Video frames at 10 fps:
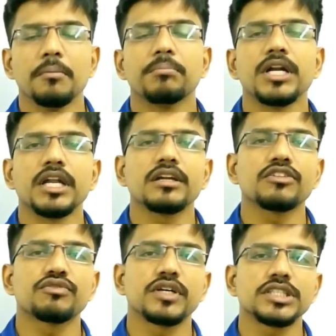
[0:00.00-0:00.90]
but let us
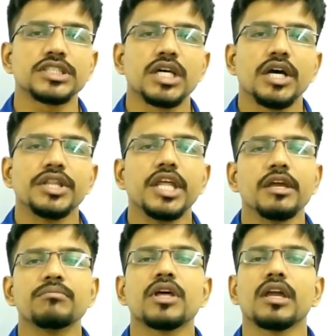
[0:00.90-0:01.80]
first
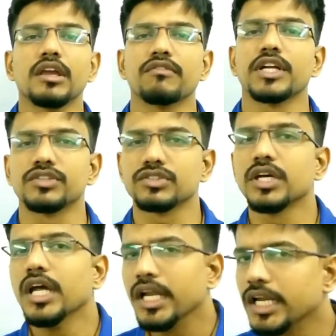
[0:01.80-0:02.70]
name the events.
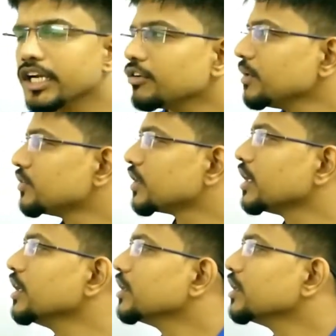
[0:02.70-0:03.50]
Let me say